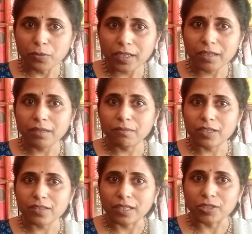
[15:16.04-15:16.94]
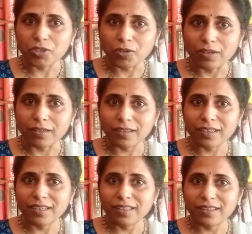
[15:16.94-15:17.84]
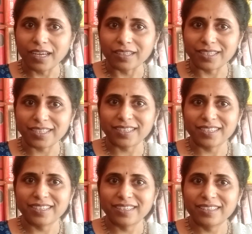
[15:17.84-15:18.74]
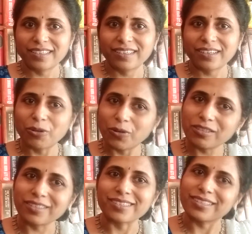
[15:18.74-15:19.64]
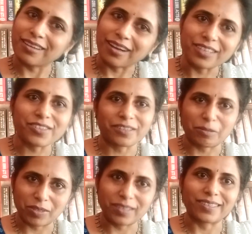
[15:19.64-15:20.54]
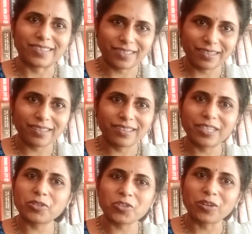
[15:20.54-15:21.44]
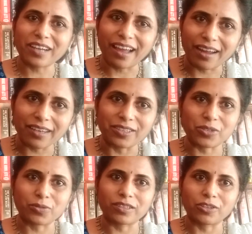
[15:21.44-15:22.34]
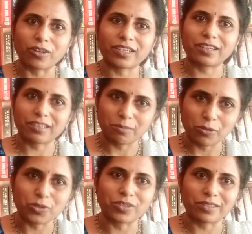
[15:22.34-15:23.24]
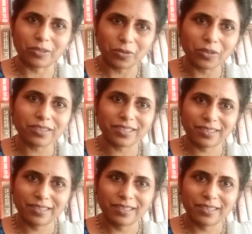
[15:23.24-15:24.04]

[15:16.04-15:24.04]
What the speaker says: we must ensure that court is the last remedy still. Let us not add to the docket explosion in court.